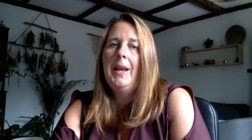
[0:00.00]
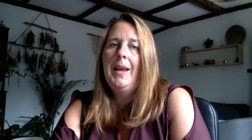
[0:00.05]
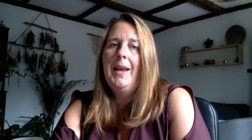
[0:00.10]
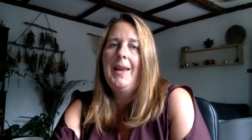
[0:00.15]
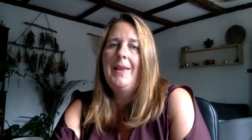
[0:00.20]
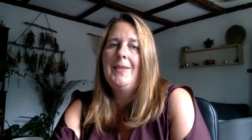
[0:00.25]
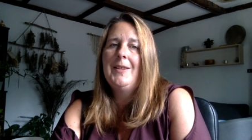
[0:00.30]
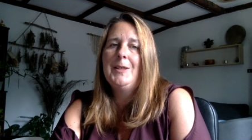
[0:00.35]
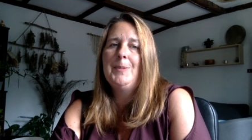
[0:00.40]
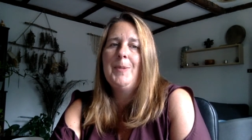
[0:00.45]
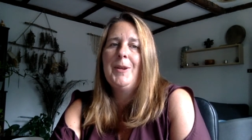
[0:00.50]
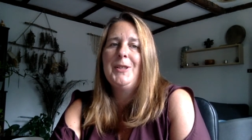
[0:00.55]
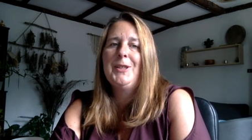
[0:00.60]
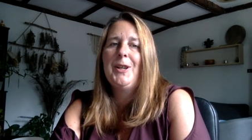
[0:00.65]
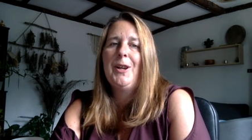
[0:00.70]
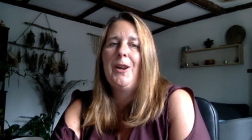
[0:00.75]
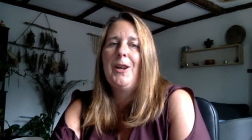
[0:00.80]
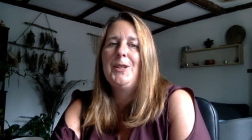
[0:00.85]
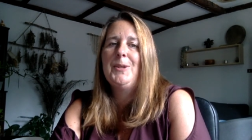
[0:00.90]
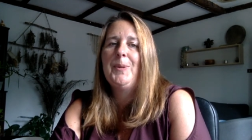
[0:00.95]
In this
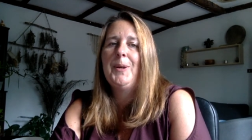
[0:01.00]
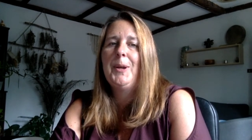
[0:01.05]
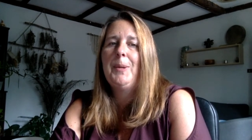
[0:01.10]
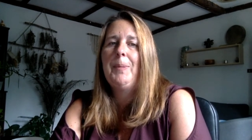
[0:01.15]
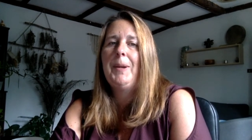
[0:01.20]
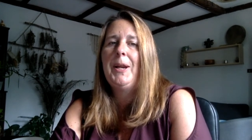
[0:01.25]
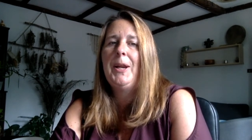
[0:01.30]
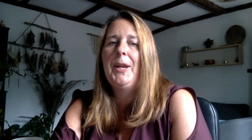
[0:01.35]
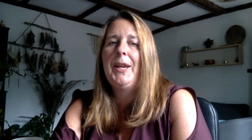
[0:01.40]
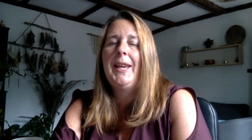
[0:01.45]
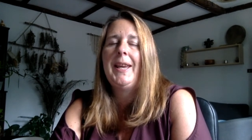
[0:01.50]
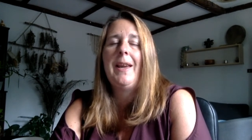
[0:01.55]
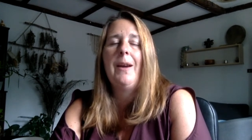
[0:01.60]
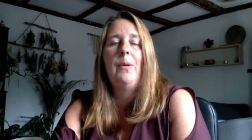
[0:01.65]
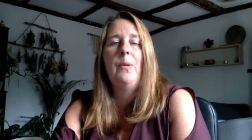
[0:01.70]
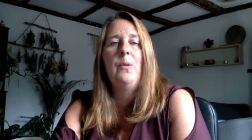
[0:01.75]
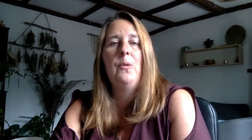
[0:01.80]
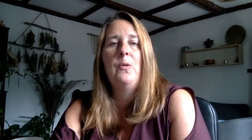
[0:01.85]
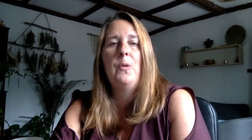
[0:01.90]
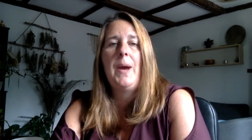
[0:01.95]
masterclass, we're going to be looking at
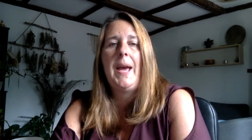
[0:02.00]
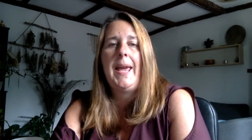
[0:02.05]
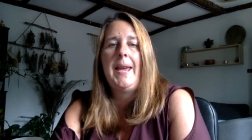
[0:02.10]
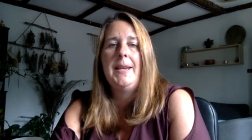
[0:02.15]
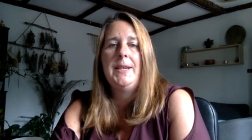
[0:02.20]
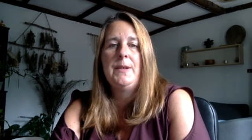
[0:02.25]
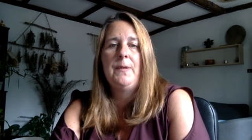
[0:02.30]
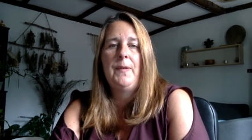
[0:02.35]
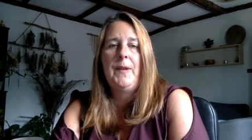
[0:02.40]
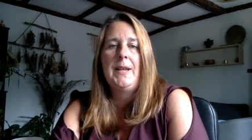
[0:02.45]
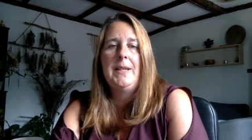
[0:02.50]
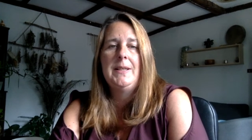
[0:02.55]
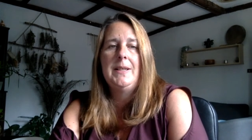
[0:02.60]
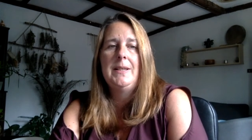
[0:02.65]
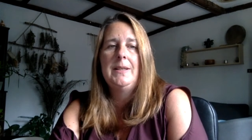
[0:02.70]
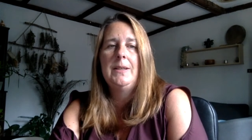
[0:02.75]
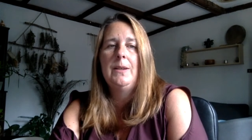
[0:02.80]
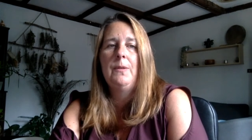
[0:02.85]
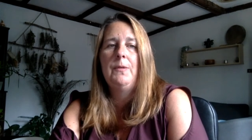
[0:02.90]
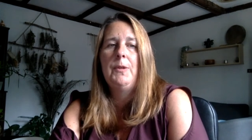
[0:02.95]
all eight
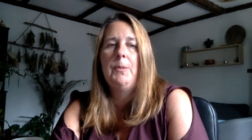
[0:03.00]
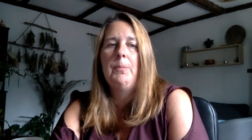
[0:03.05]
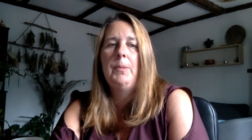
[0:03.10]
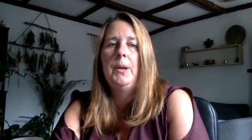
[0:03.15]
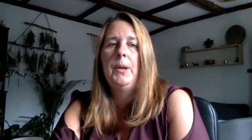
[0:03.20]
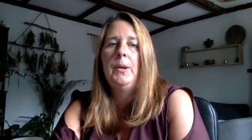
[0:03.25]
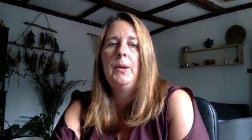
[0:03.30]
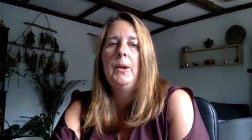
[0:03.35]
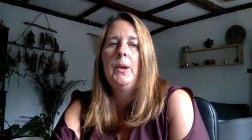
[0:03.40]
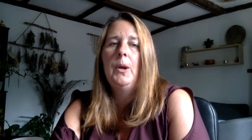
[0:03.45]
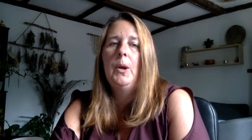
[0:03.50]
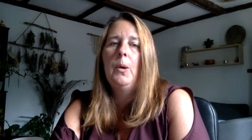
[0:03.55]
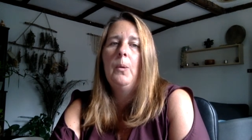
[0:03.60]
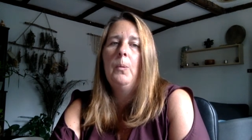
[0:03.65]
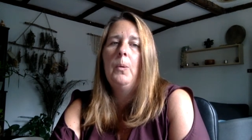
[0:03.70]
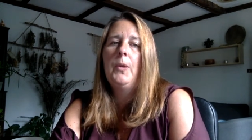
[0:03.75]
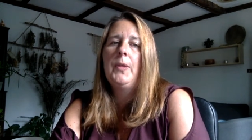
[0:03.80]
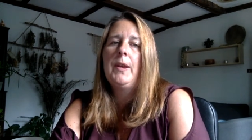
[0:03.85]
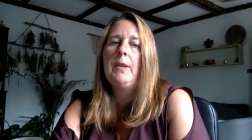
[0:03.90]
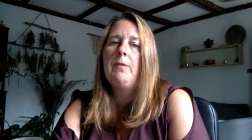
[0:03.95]
phases of the moon,
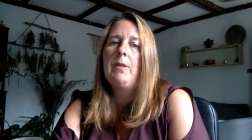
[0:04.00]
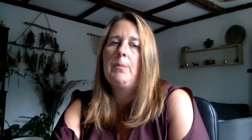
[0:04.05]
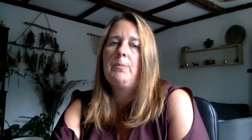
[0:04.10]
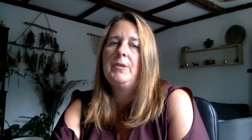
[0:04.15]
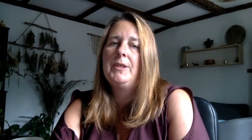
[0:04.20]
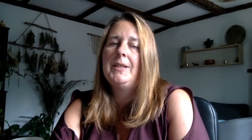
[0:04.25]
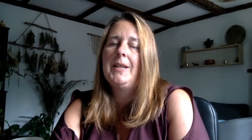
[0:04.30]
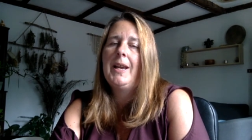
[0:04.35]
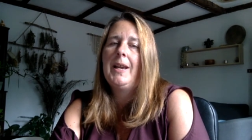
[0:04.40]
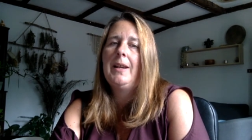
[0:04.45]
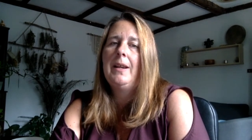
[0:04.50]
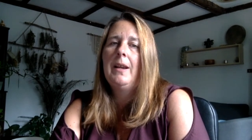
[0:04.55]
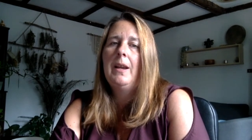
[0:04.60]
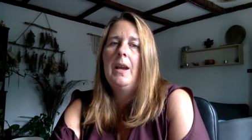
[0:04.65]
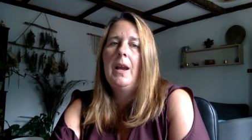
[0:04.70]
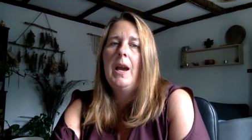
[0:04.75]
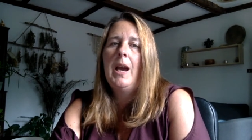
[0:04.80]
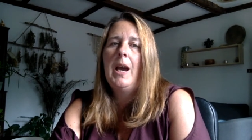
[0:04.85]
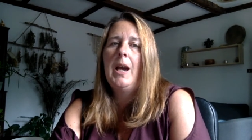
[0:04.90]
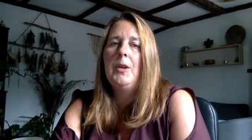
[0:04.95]
what they represent,
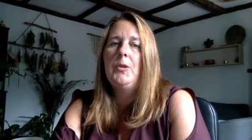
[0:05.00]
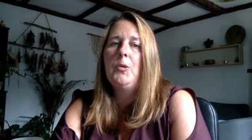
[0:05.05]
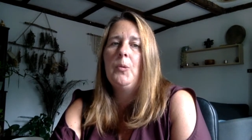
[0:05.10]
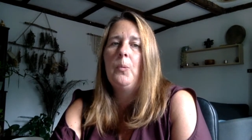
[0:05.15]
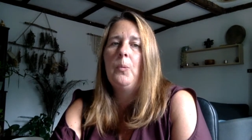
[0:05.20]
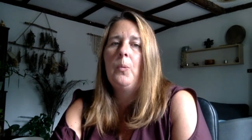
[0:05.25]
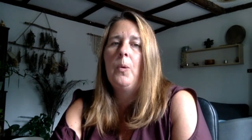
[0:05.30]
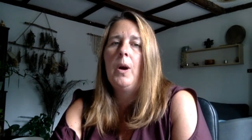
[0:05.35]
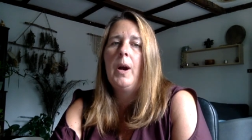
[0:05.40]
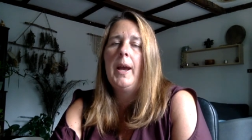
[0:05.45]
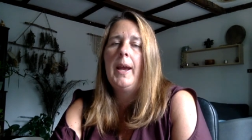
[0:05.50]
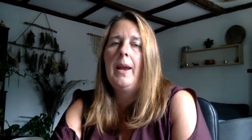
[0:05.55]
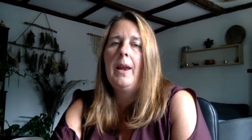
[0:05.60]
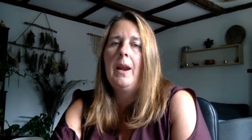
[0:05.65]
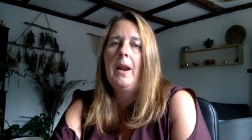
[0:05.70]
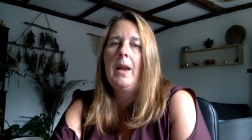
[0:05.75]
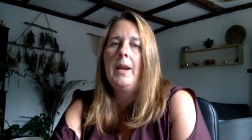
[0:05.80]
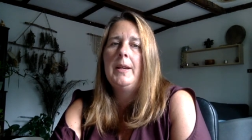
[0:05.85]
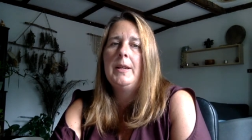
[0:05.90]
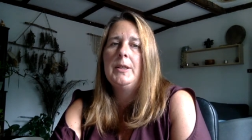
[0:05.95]
and why
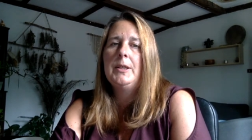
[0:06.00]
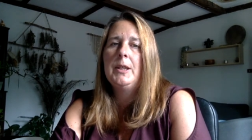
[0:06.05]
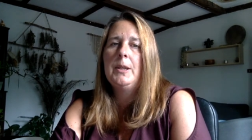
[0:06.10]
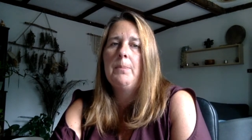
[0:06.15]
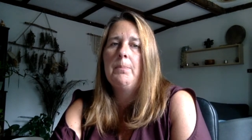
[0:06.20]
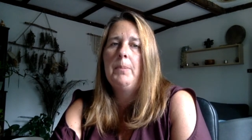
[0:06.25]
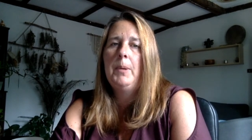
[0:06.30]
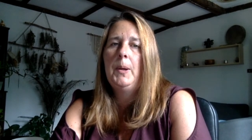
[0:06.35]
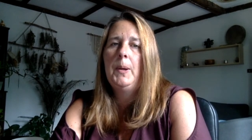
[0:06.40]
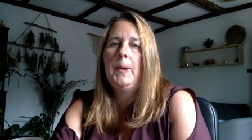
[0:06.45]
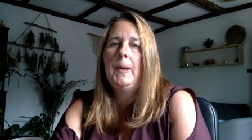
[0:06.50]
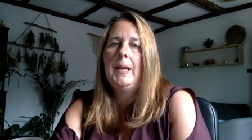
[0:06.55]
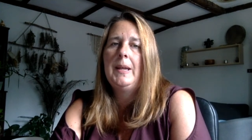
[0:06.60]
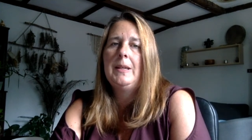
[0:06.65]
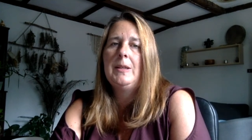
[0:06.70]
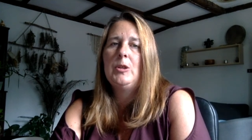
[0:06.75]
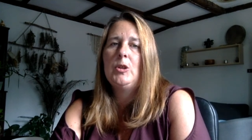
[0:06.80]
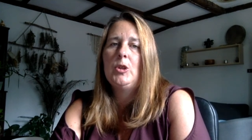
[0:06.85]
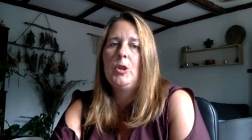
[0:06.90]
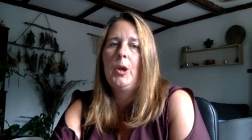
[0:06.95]
aligning to the moon
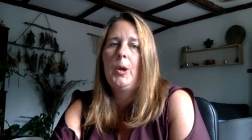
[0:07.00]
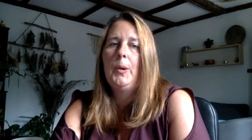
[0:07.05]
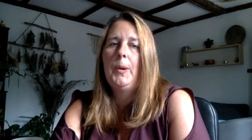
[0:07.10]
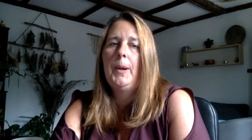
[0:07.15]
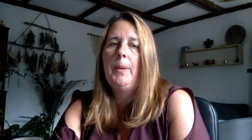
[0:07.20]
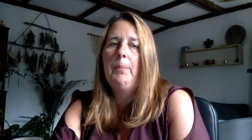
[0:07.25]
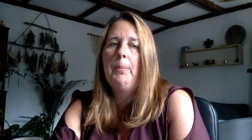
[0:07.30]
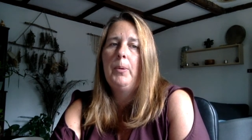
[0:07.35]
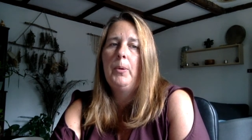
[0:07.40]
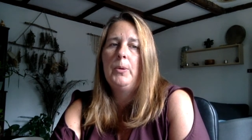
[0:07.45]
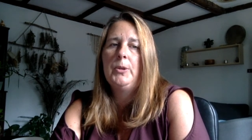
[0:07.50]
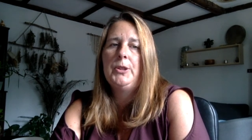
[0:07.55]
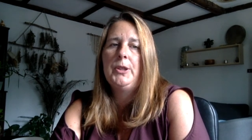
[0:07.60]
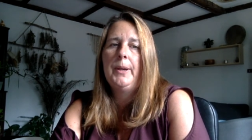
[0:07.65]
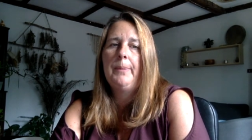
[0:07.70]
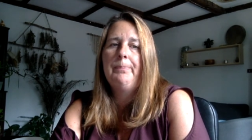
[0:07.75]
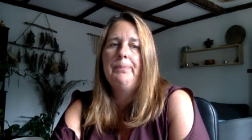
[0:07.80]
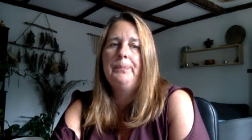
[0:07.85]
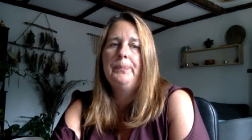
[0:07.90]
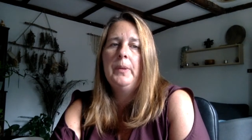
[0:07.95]
is so
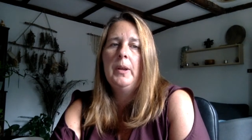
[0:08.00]
important.